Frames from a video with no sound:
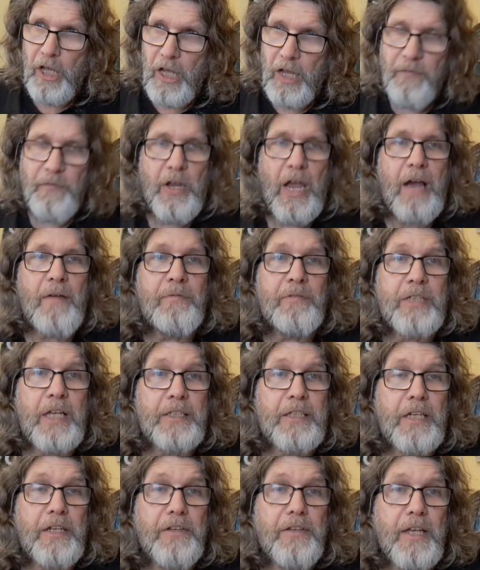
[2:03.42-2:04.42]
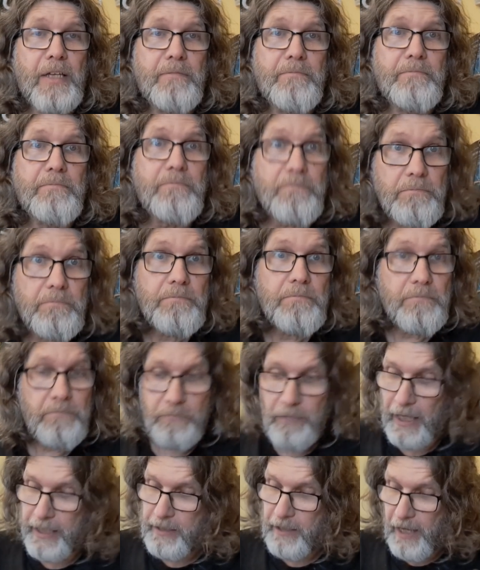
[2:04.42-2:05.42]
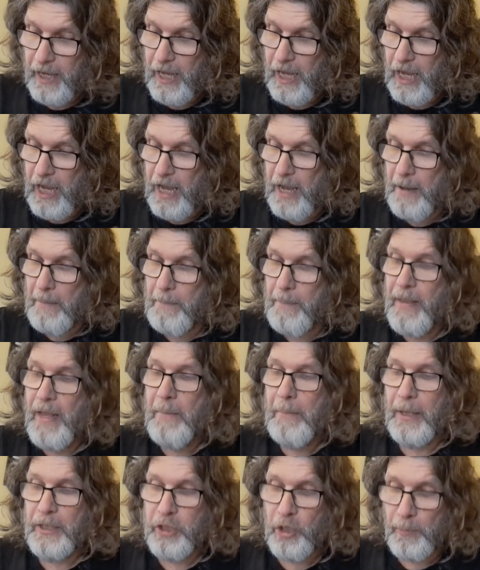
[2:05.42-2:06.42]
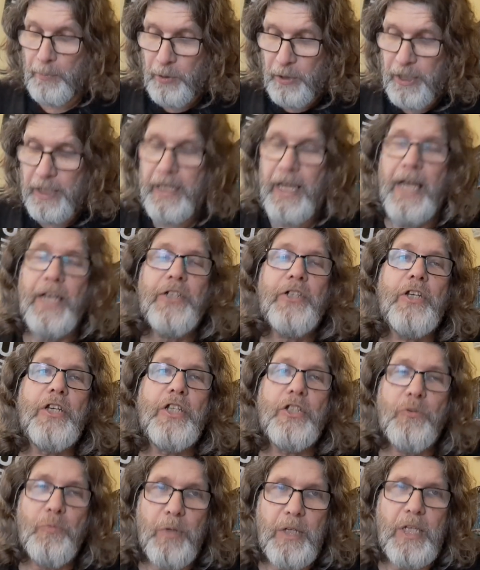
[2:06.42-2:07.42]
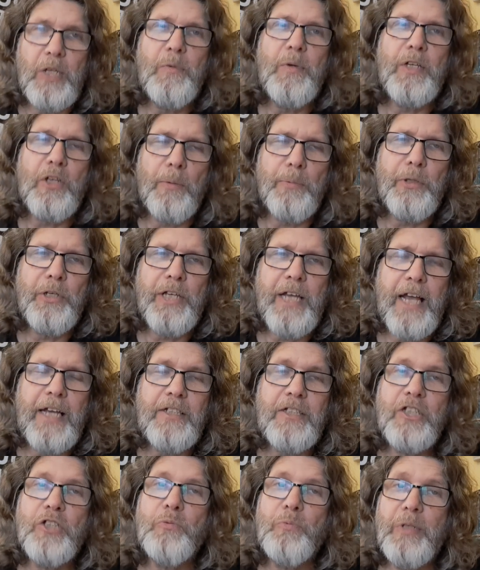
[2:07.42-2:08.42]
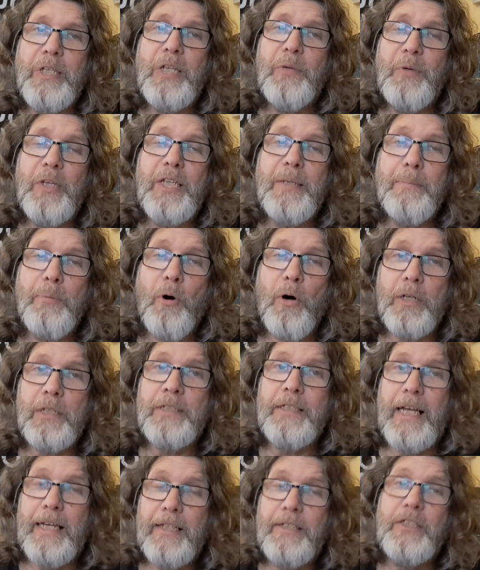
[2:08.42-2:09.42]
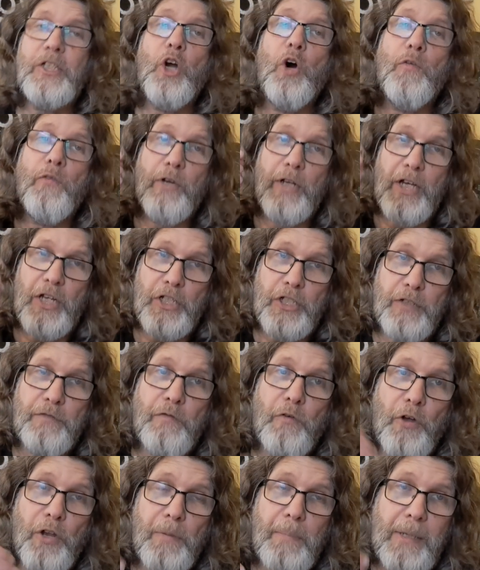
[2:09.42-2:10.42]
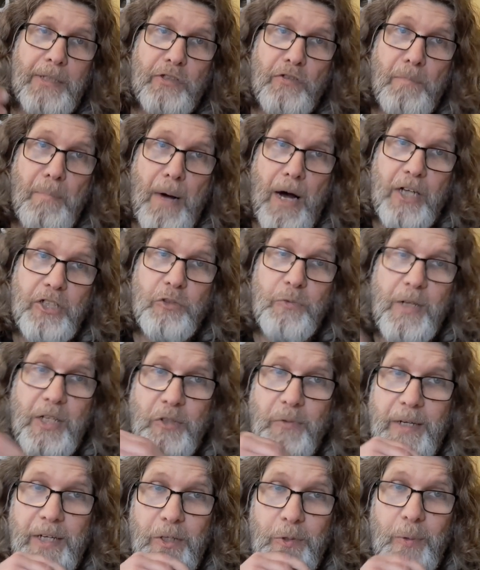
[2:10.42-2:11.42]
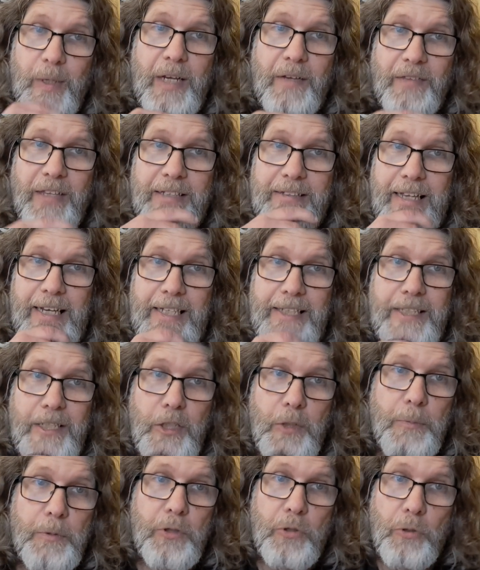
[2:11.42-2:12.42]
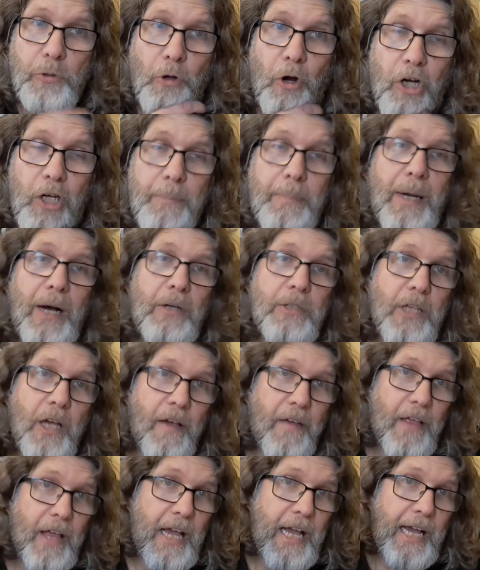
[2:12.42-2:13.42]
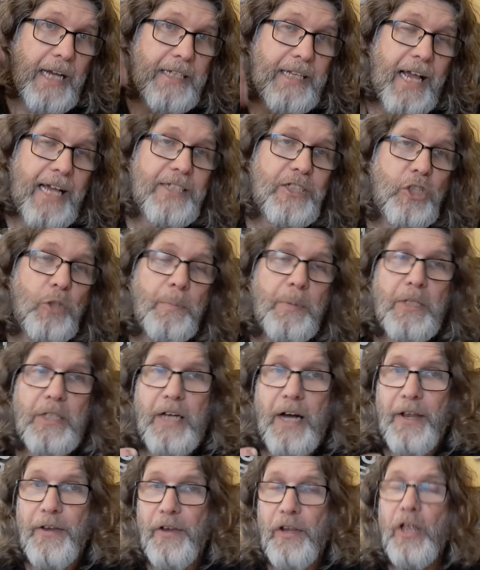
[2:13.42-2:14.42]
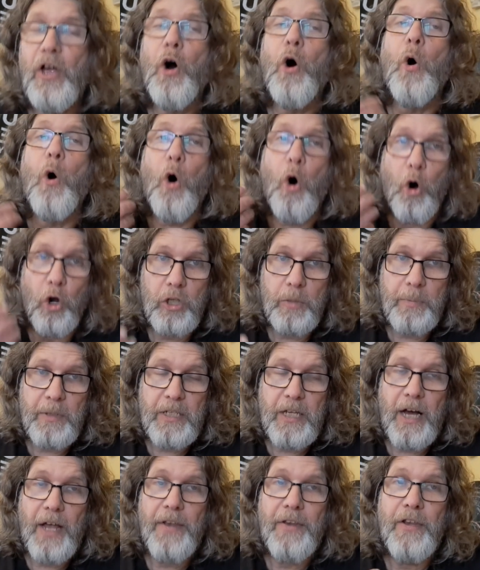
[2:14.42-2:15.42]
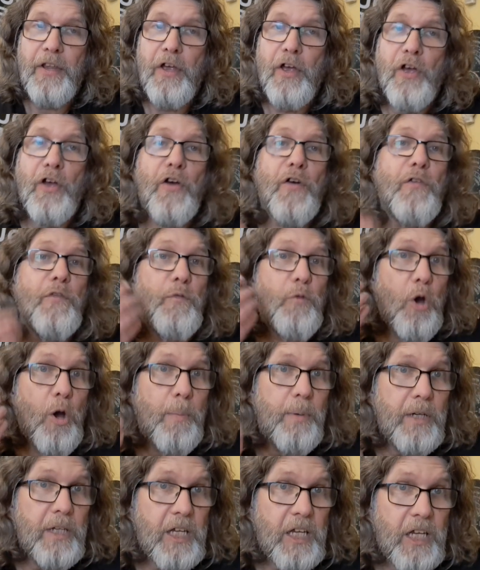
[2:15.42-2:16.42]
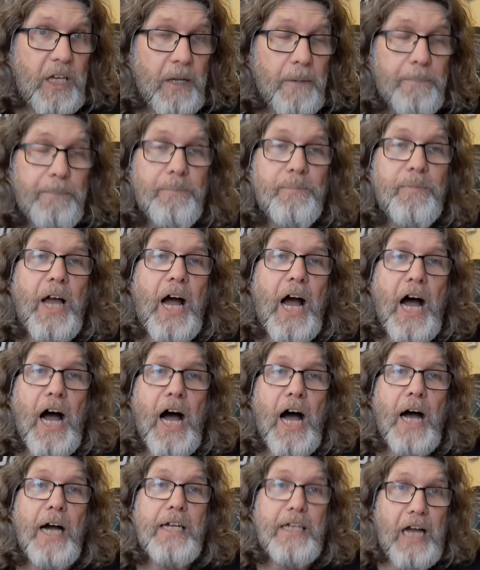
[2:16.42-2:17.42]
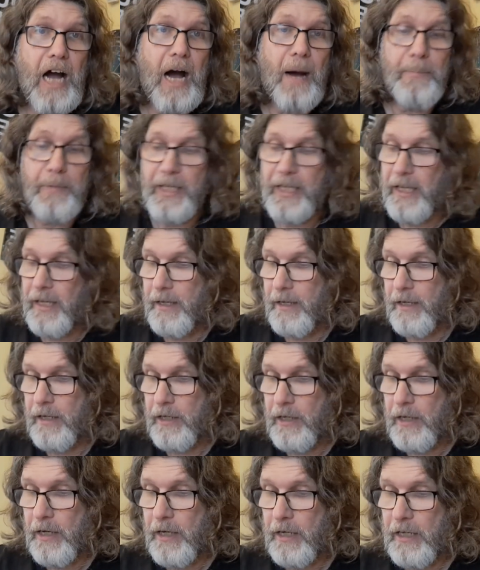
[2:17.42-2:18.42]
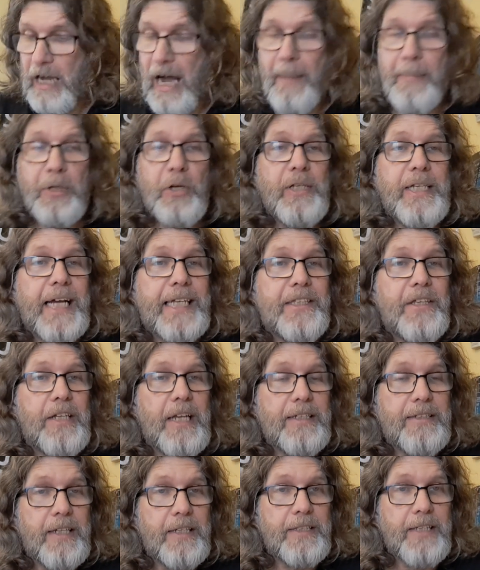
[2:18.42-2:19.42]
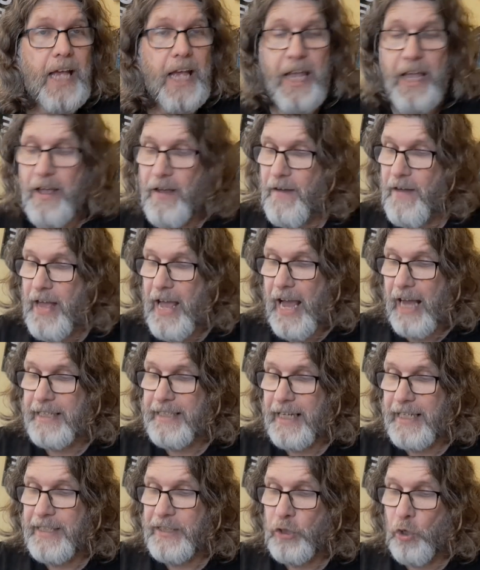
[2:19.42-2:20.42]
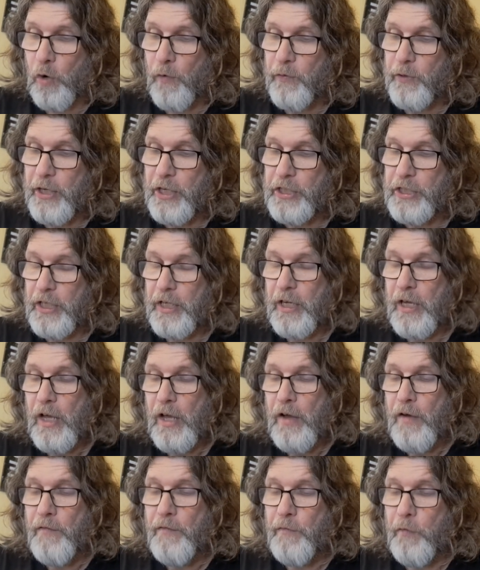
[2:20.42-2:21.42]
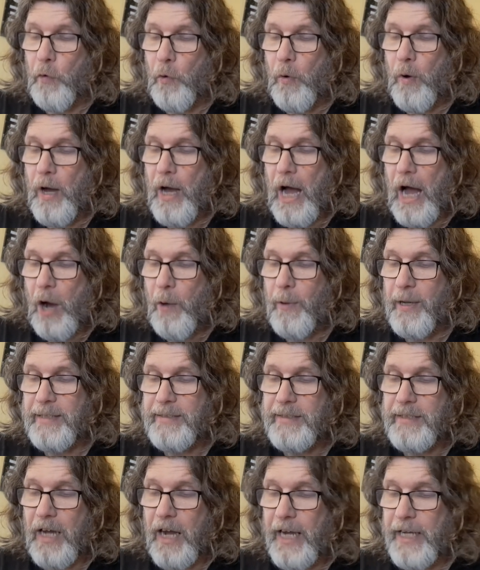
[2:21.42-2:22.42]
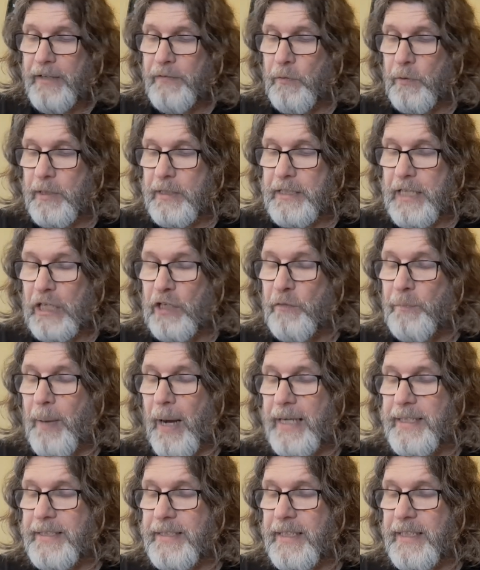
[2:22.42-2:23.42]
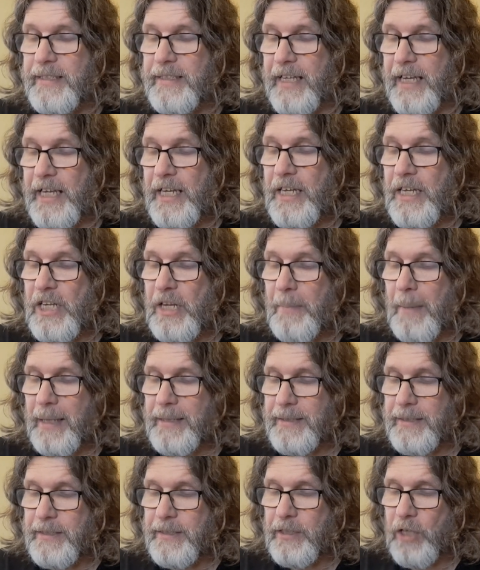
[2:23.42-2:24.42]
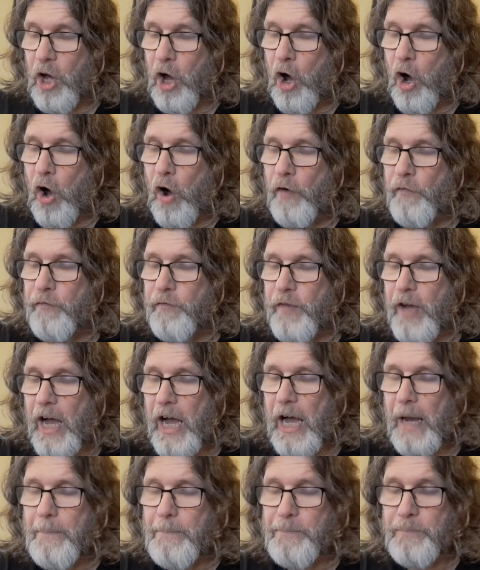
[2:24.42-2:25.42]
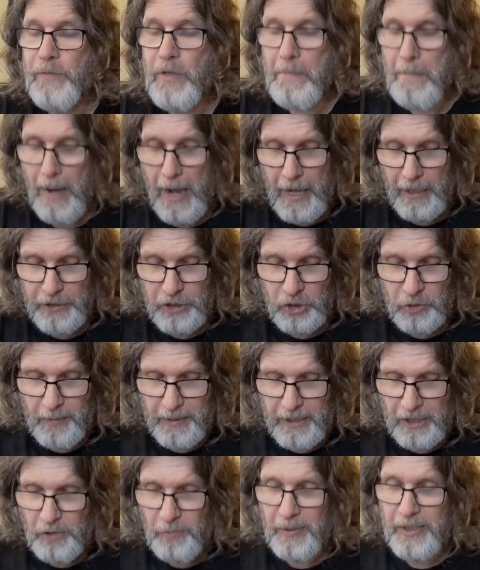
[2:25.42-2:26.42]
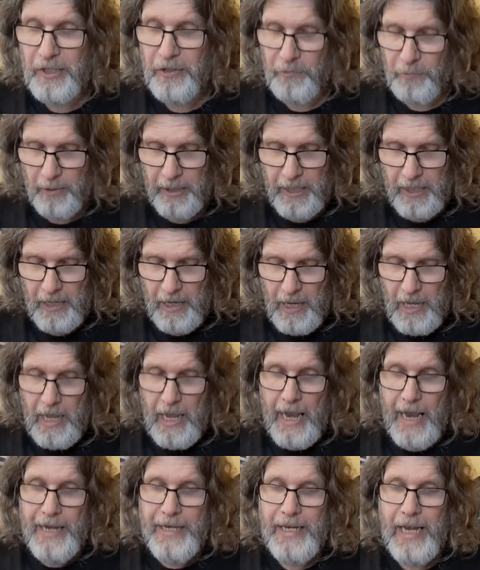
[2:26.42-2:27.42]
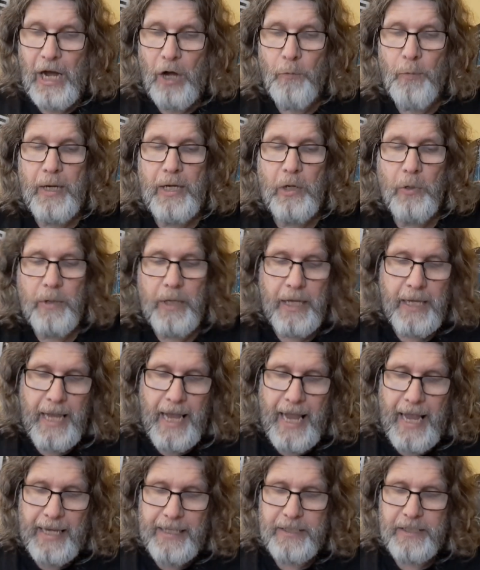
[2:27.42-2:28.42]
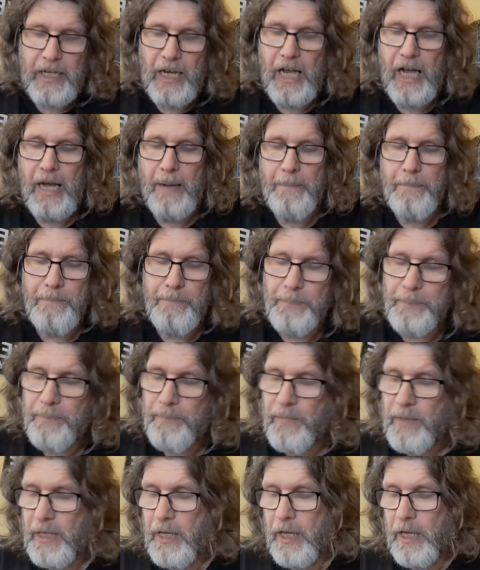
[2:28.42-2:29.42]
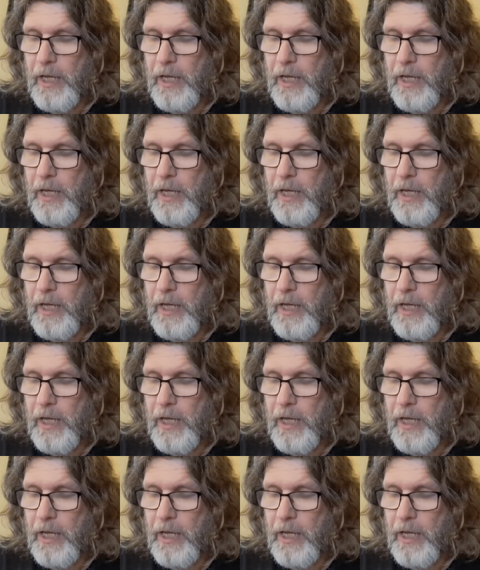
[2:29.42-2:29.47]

if you haven't done anything, right? Um, but communication is really, communication is really, really important. That is the overall energy for the month of March 2023. If there's anything to, to talk about, it has to be done or ought to be done verbally, uh, calmly, karma collected, as they say. And that is the overall energy for our sign, for the sign of Pisces, in the months of um, March 2023. And now we're looking at um,